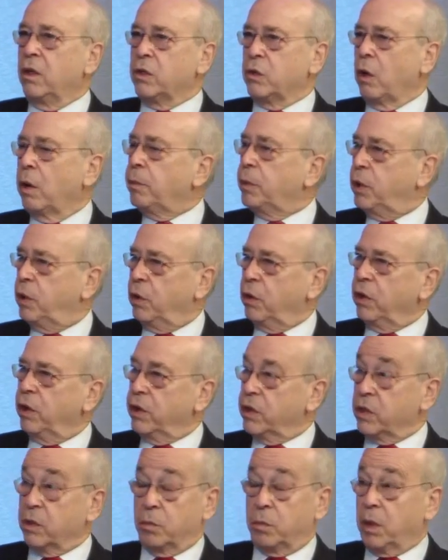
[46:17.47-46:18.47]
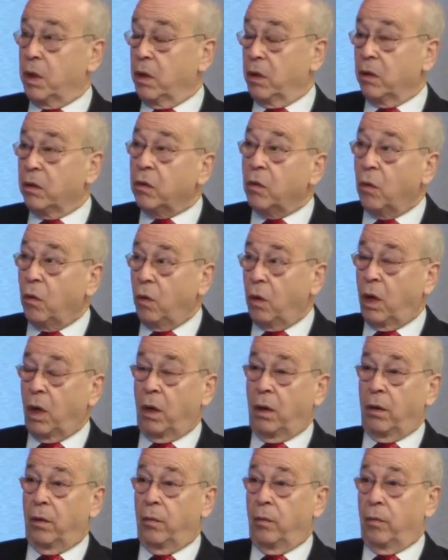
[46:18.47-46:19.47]
So I'm curious about
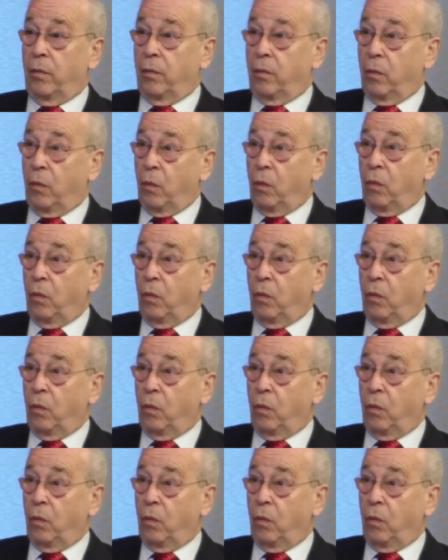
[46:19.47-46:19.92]
um,